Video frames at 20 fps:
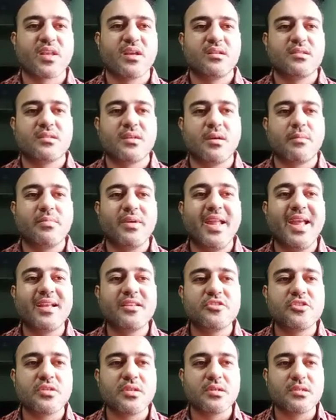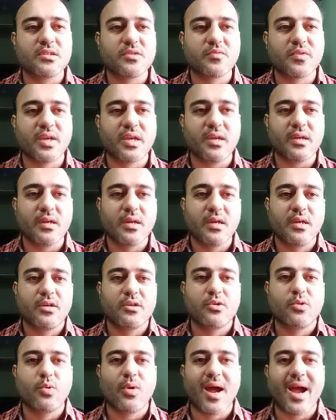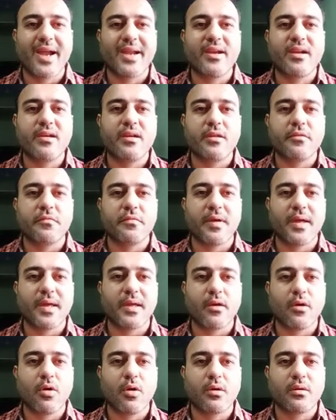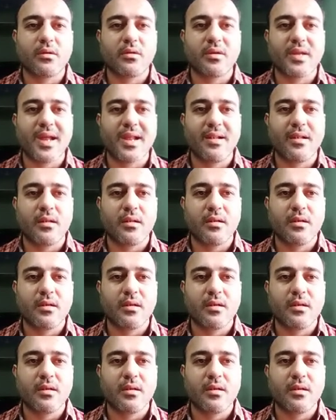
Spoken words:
some dangerous way to identify or tell